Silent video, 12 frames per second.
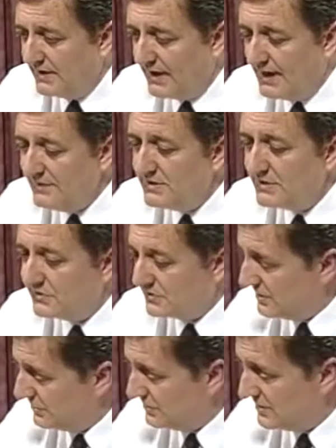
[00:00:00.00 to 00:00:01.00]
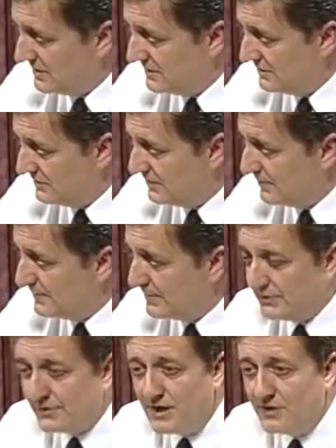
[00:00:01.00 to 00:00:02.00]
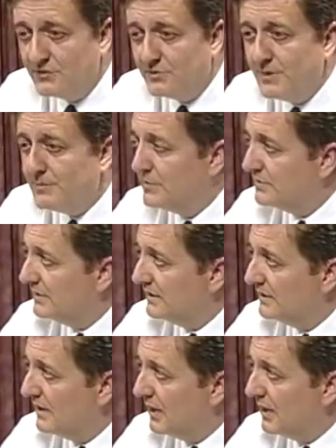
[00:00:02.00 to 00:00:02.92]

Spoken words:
having a discussion on this, there might be other council members that